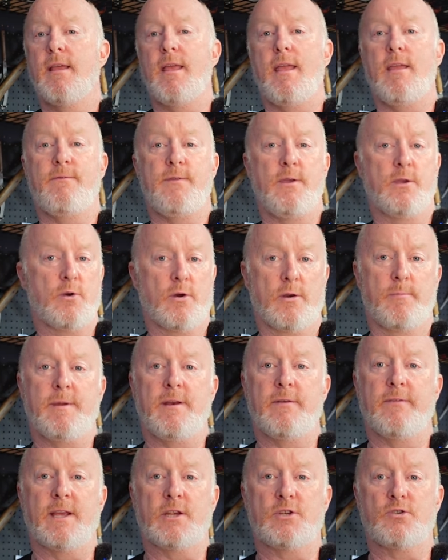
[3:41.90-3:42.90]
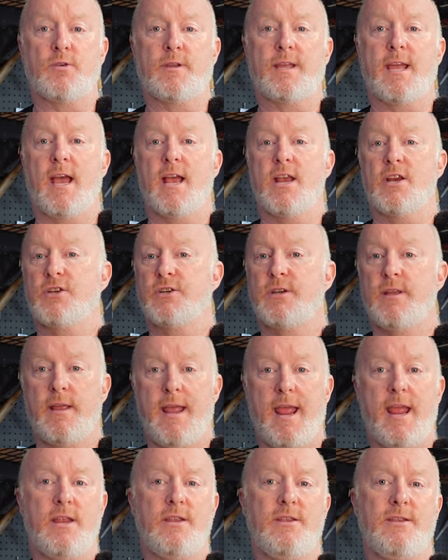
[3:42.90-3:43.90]
If you've got a bit of extra cash
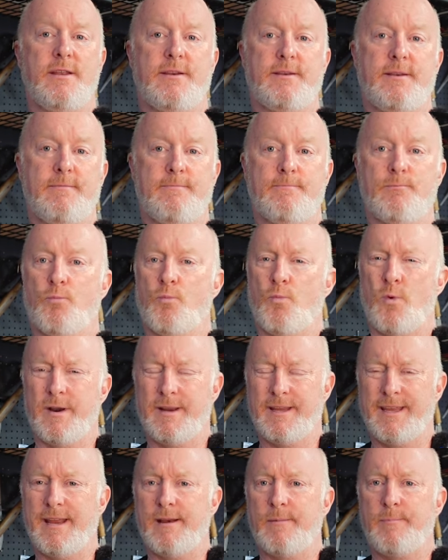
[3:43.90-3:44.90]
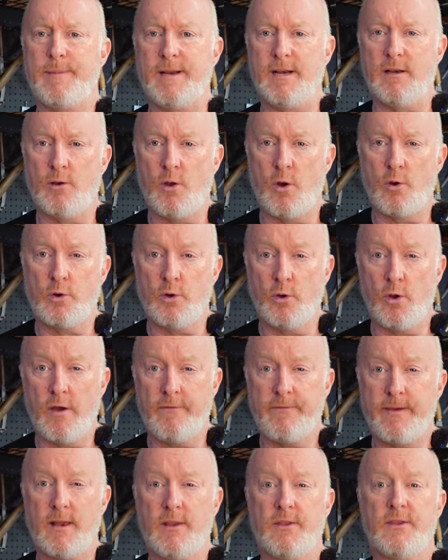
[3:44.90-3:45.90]
and you want to get a bit of longer
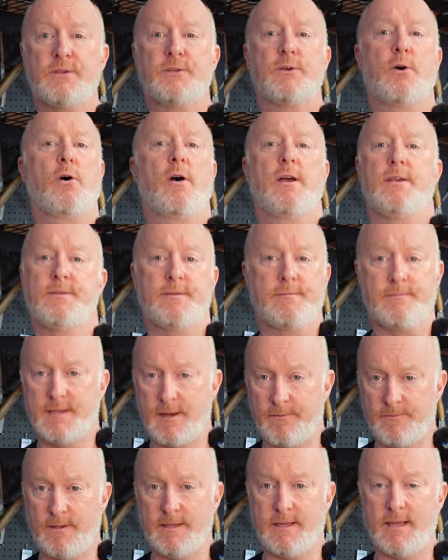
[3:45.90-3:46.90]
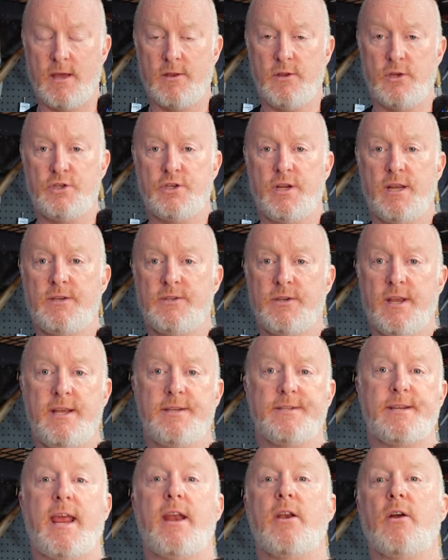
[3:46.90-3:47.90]
life out of the tyres, definitely go the
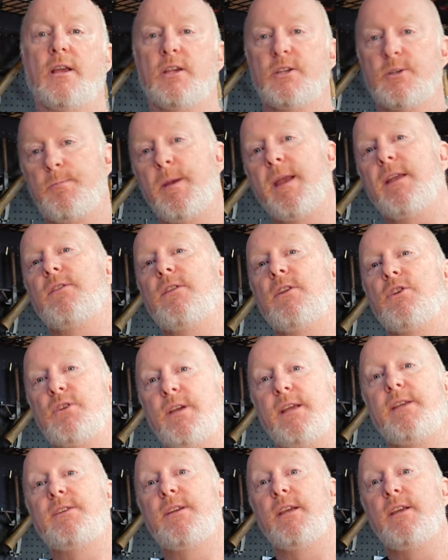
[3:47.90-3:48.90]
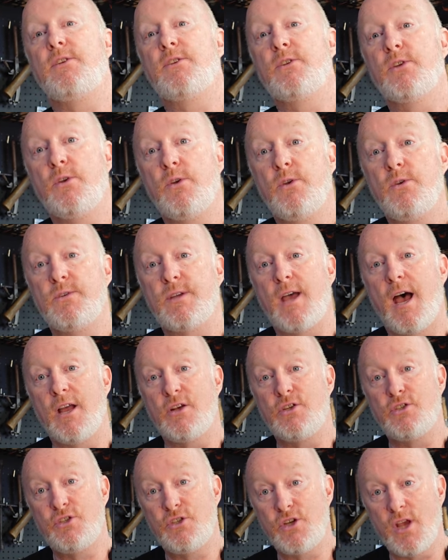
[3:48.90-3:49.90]
GTs. And I expect the GT2s
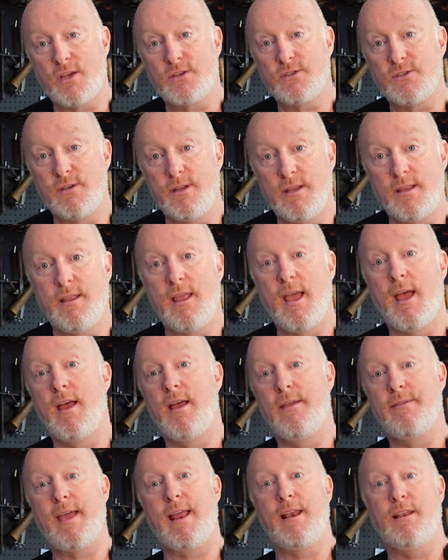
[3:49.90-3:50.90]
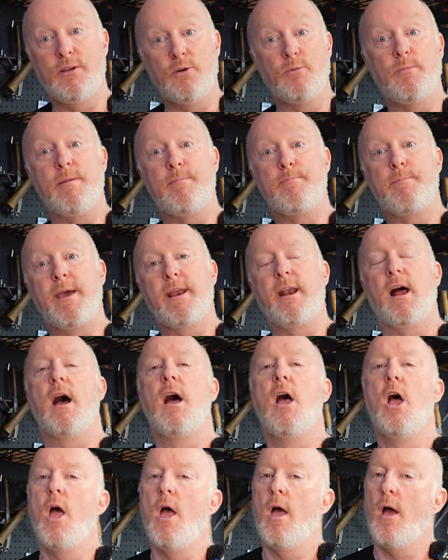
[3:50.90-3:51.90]
are just that little bit better.
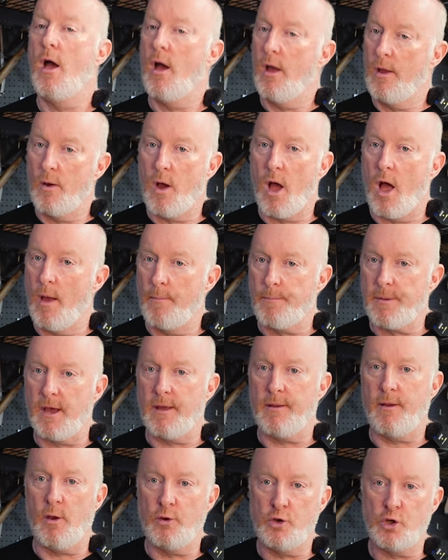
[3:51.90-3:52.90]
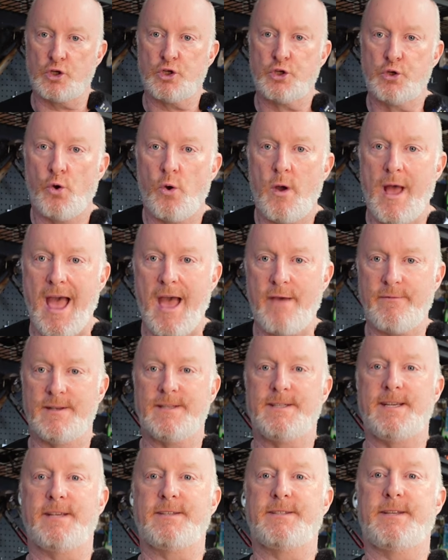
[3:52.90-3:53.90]
But I'm not sure,
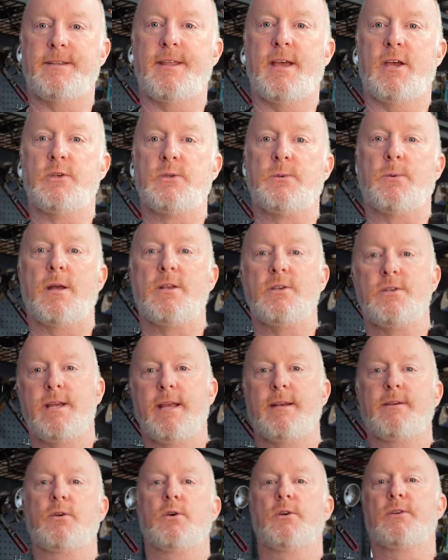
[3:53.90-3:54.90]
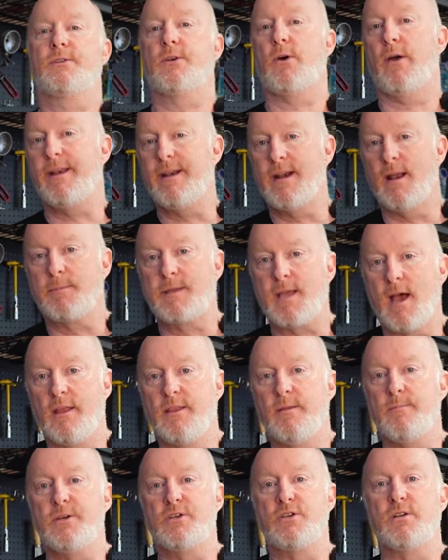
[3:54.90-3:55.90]
haven't tested those ones yet, because I ended up
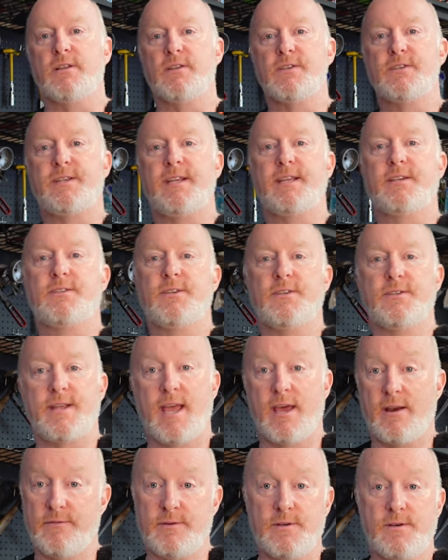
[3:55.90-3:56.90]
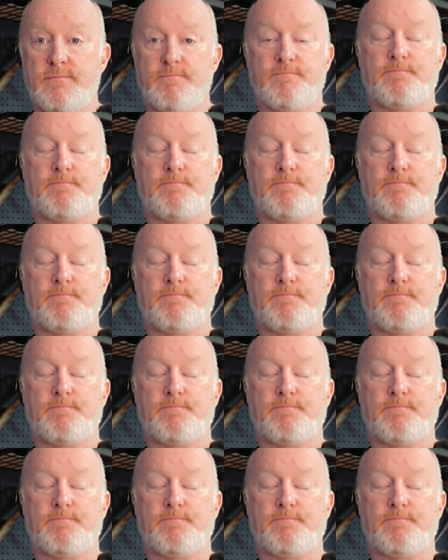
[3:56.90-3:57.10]
going the Michelin 6s out of